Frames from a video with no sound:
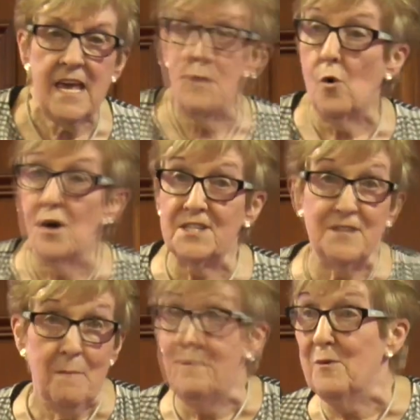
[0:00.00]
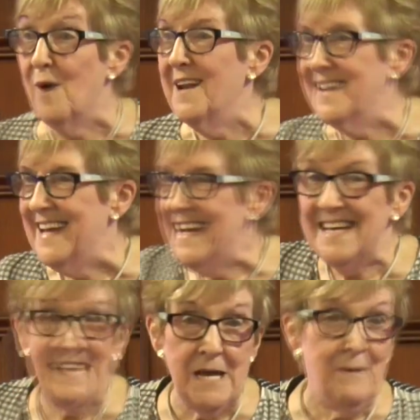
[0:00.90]
He was number one
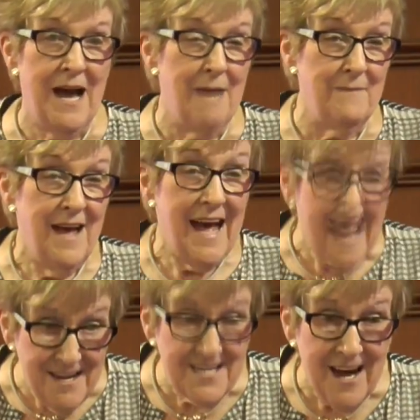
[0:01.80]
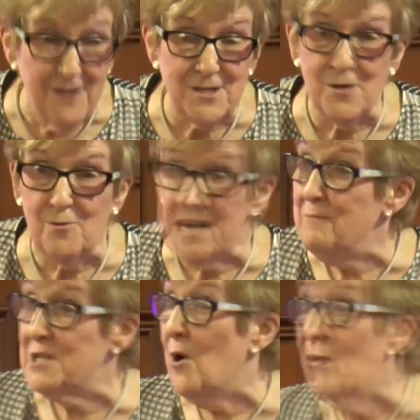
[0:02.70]
in the Abraham household. He
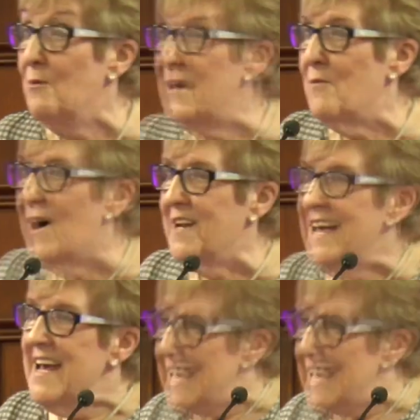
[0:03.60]
was the only one.